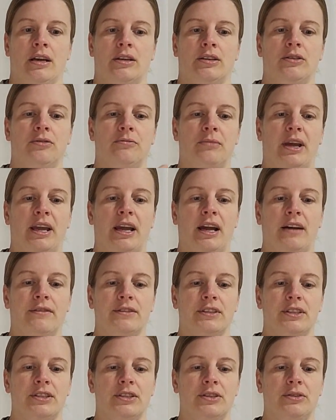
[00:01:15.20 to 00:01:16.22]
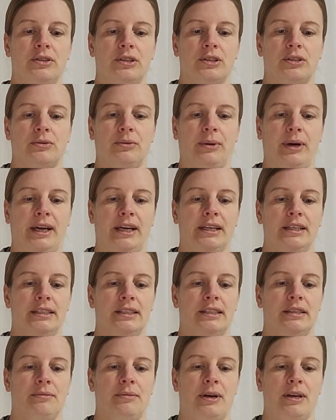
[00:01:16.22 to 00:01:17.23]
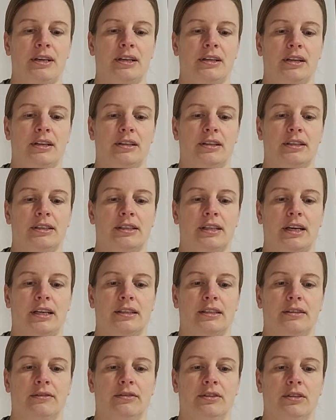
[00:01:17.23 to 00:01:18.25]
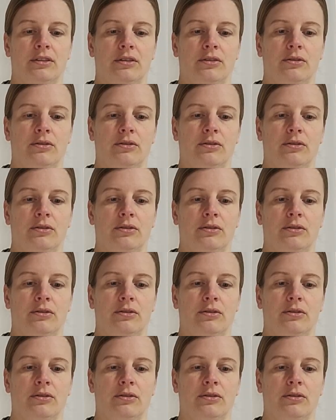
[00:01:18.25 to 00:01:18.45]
You may have to do it twice, depending on the size of the